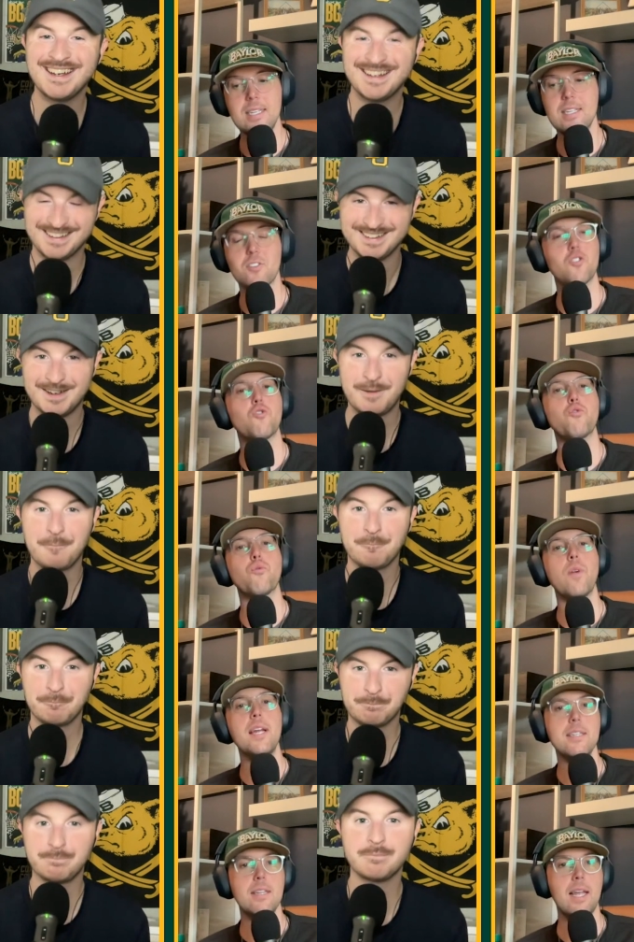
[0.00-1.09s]
Speaker 1: is
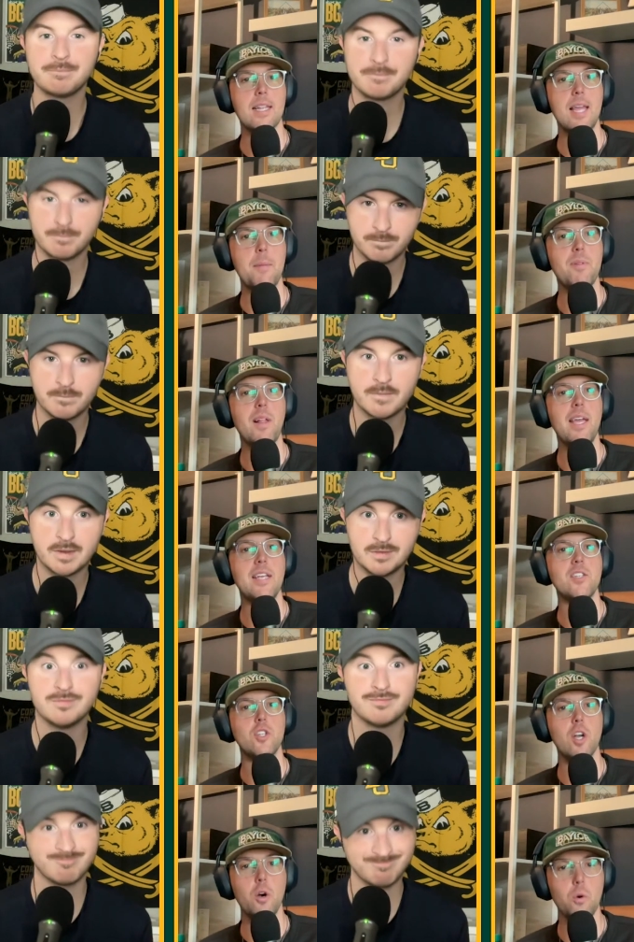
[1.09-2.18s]
crazy. Like they play
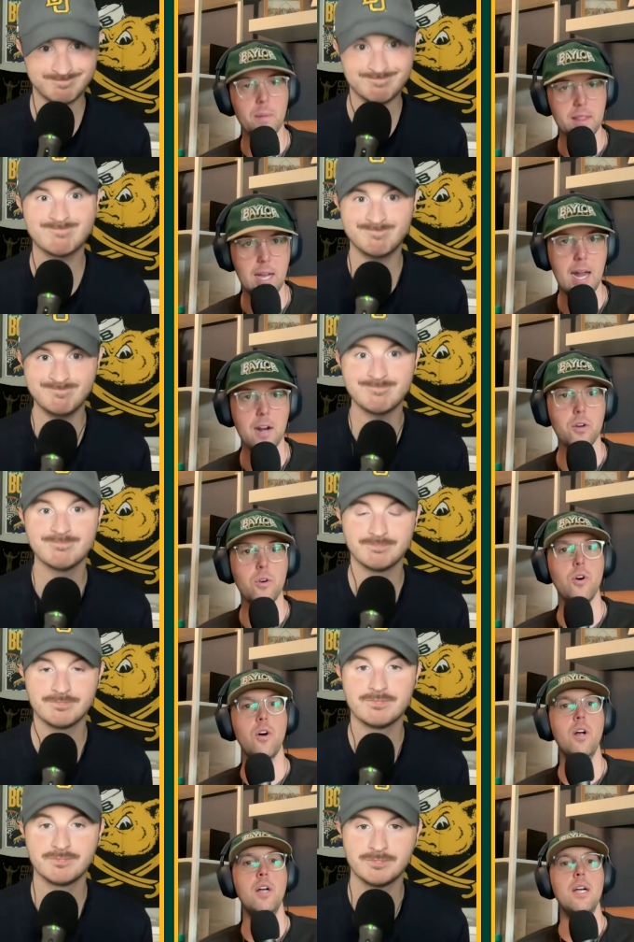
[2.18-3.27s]
so
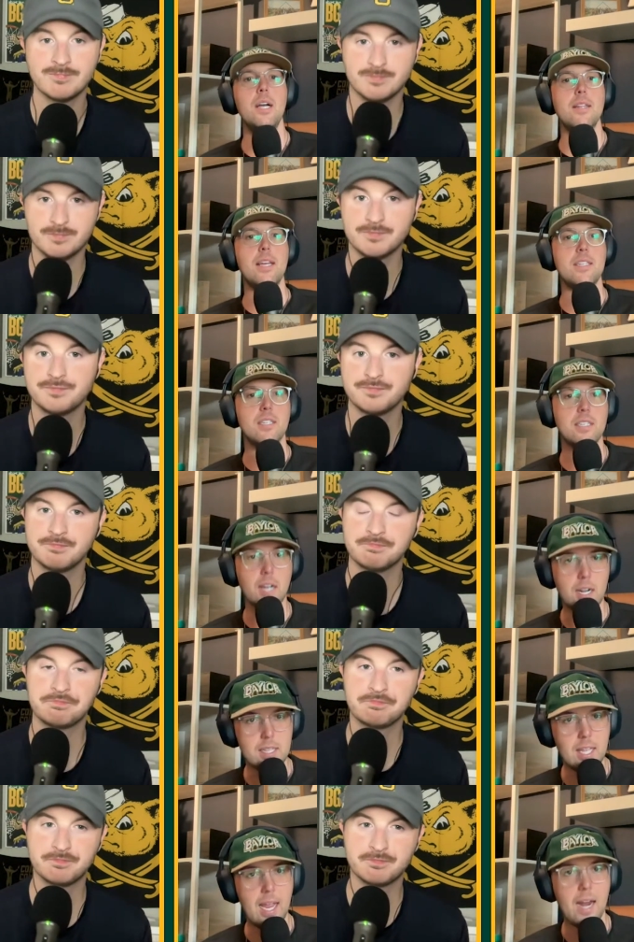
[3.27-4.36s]
methodical. They
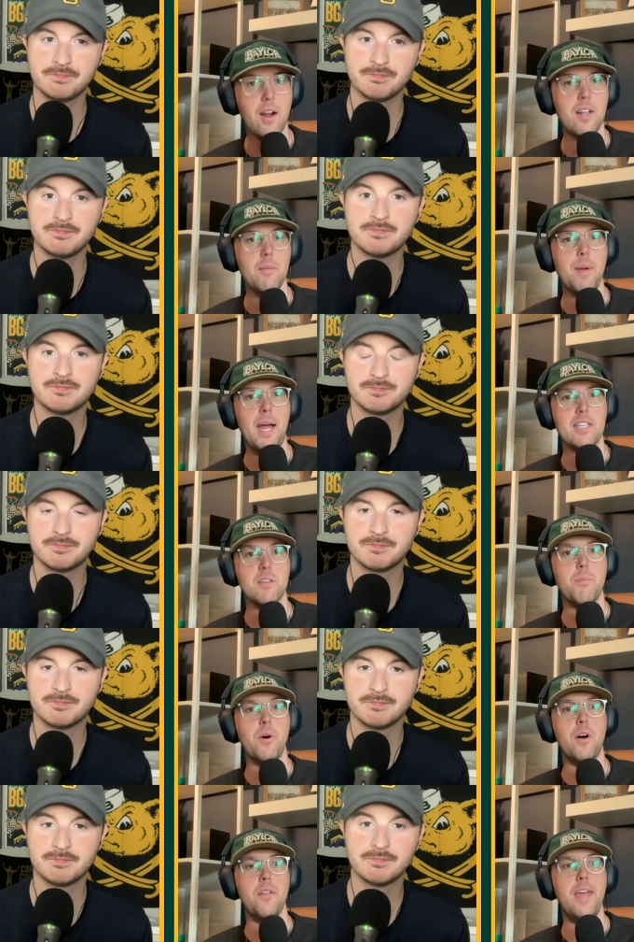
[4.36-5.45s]
suck the air out of the
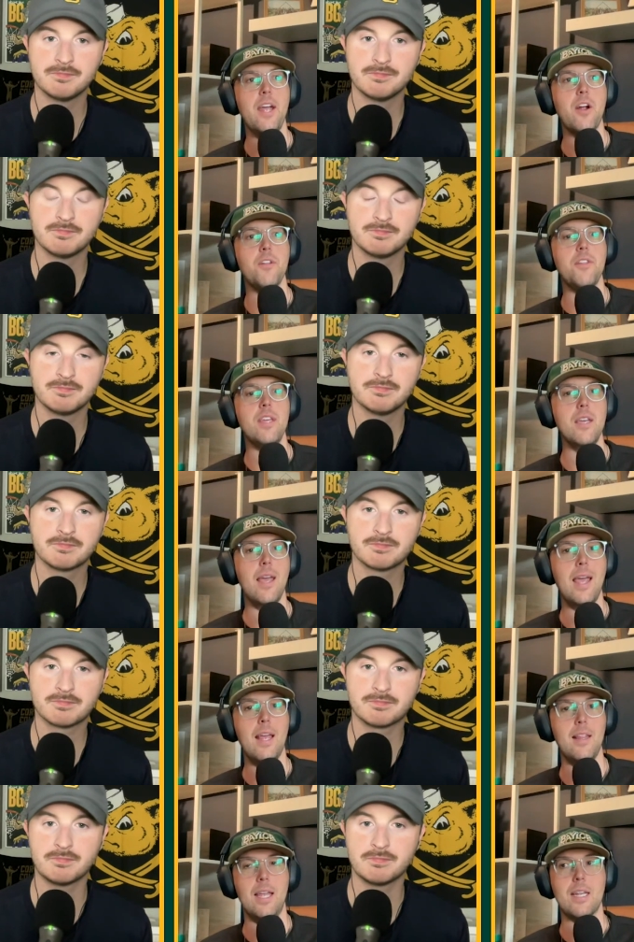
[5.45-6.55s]
basketball. They are the
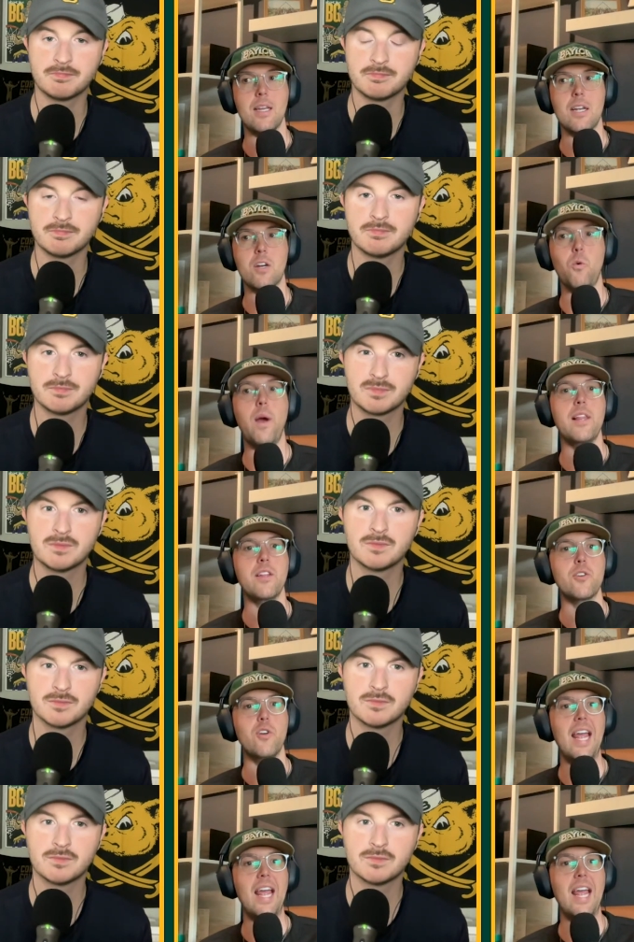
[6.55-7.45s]
like quite literal